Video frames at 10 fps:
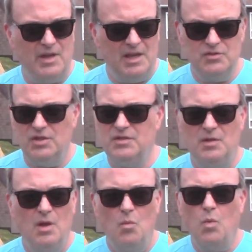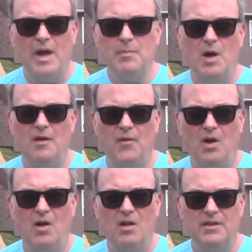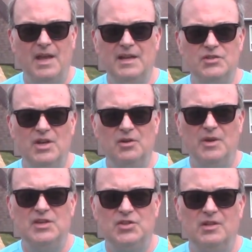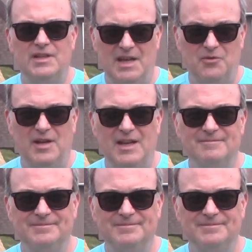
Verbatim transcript: and just wipe off all any generational iniquity.